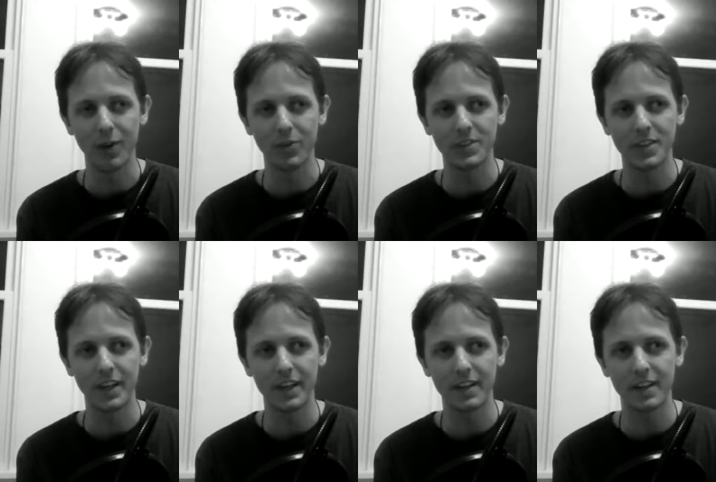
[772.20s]
would
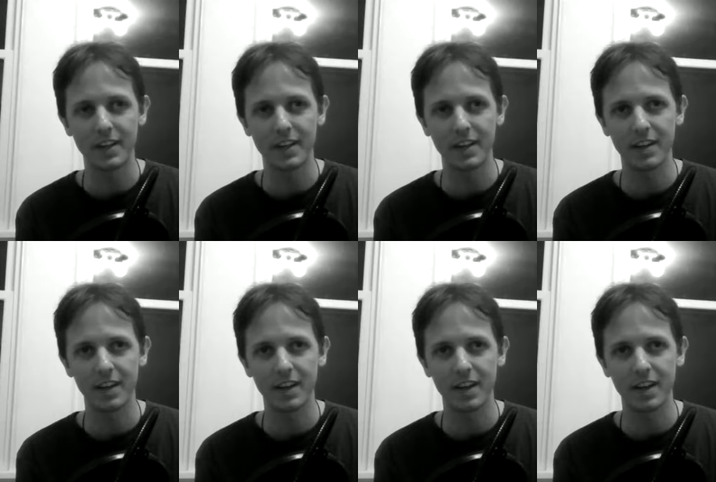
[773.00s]
say
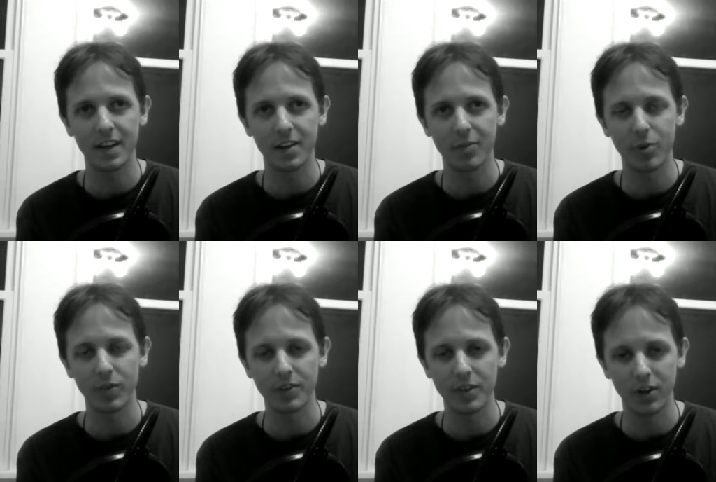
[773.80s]
pretty
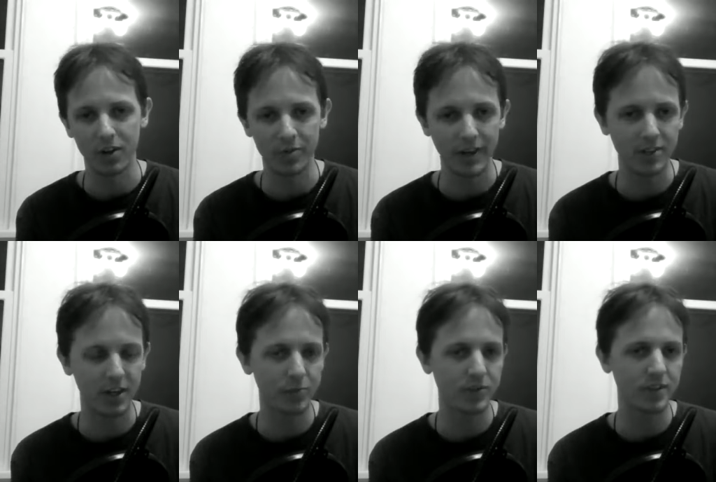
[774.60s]
much all of my
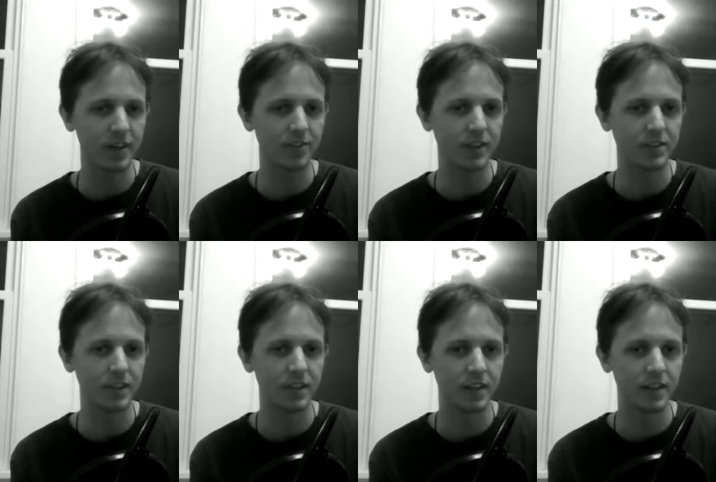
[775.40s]
job is client facing.